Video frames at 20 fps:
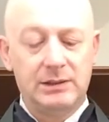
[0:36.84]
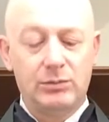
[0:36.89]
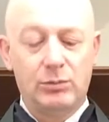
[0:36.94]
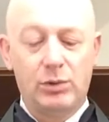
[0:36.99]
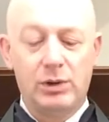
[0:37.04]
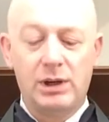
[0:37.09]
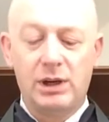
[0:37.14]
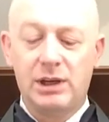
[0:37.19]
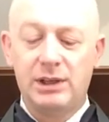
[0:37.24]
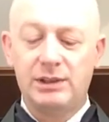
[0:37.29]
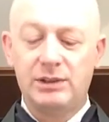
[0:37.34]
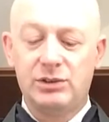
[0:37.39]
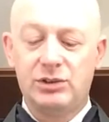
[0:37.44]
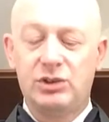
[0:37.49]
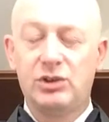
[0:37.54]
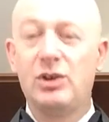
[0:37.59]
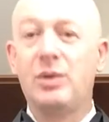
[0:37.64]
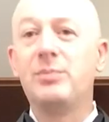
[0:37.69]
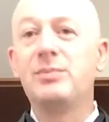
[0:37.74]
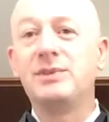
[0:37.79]
One line
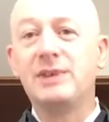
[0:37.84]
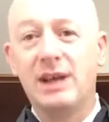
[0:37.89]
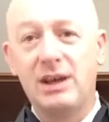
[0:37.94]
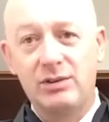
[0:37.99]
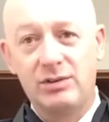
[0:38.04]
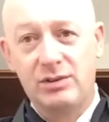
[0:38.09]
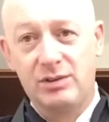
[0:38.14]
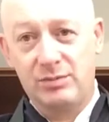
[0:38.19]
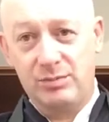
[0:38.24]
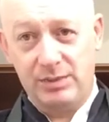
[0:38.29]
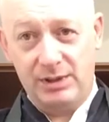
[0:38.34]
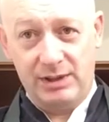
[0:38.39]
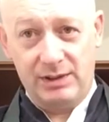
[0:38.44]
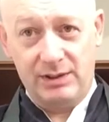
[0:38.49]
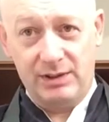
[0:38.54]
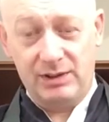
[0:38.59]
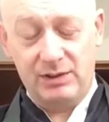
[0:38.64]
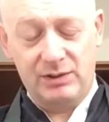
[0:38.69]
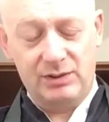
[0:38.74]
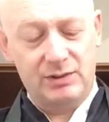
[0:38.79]
jumps out at me in
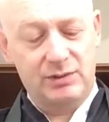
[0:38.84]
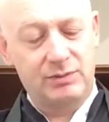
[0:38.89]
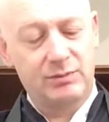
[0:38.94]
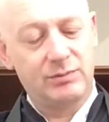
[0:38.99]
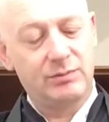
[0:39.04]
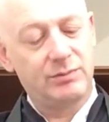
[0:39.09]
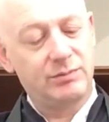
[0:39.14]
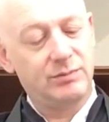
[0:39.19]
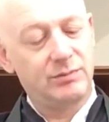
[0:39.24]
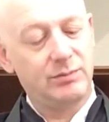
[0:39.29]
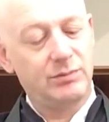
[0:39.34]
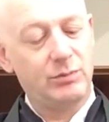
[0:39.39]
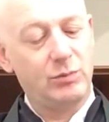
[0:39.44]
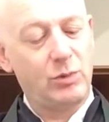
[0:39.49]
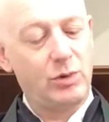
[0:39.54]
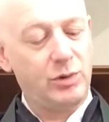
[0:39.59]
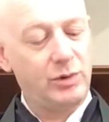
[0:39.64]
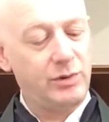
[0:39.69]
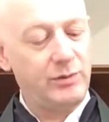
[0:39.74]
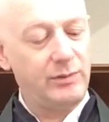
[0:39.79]
this
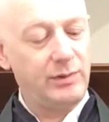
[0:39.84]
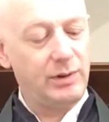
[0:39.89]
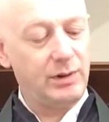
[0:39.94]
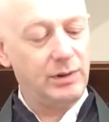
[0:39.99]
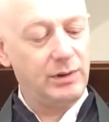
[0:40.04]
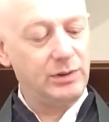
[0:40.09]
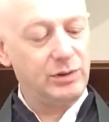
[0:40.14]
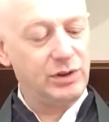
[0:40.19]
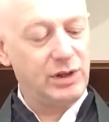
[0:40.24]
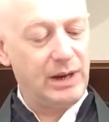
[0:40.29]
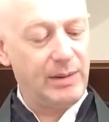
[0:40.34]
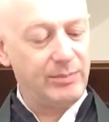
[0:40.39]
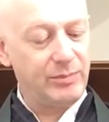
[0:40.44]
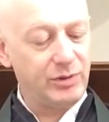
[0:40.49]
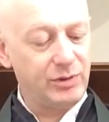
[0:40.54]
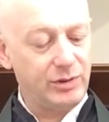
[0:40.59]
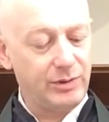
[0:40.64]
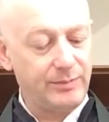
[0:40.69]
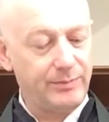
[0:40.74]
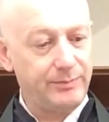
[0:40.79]
wonderful
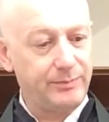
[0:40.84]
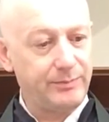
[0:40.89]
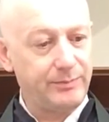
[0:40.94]
chapter.